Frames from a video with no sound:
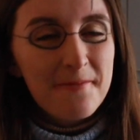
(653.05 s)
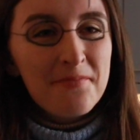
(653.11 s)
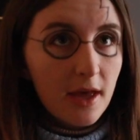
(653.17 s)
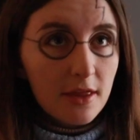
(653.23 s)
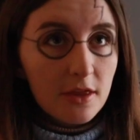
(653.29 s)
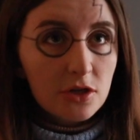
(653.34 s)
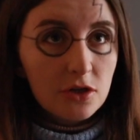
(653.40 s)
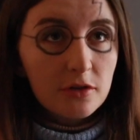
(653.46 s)
The
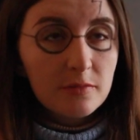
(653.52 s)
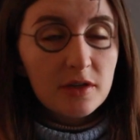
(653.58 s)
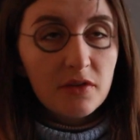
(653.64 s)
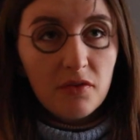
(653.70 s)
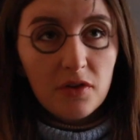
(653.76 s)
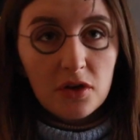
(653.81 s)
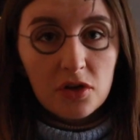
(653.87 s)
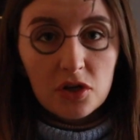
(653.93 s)
other two I'm
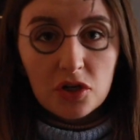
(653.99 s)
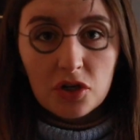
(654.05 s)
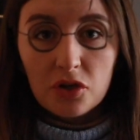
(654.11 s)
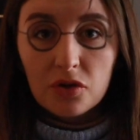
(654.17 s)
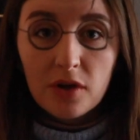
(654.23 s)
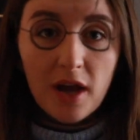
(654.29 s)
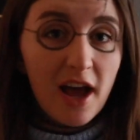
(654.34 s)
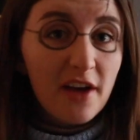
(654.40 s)
definitely going
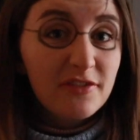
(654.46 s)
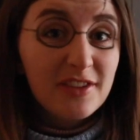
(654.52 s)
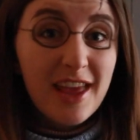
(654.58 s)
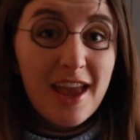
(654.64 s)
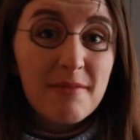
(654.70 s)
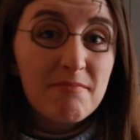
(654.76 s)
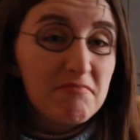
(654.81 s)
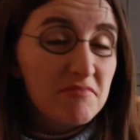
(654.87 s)
to do. After
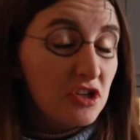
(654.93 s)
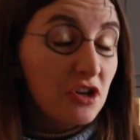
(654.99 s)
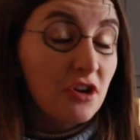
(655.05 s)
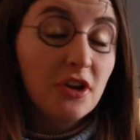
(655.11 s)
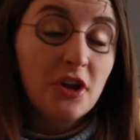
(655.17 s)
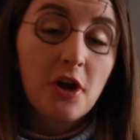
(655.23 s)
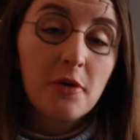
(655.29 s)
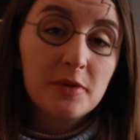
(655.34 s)
that,
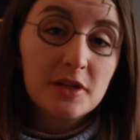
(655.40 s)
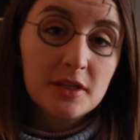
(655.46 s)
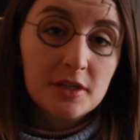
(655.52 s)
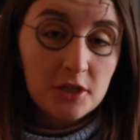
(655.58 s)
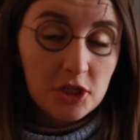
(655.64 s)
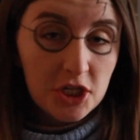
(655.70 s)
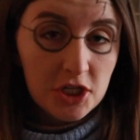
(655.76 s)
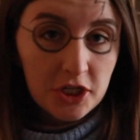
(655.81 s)
totally open to
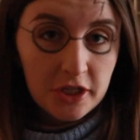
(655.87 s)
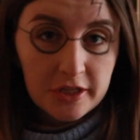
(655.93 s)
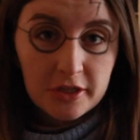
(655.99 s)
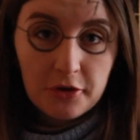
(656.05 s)
suggestions.